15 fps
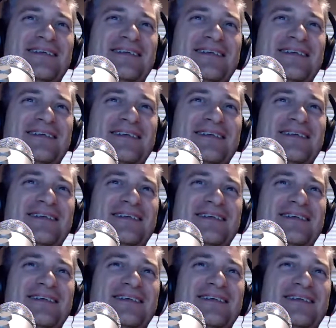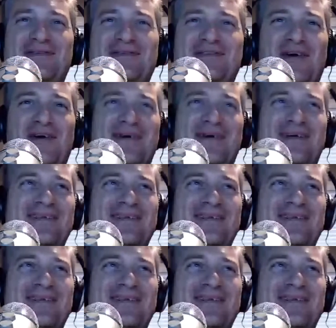will be some version of the cartel market.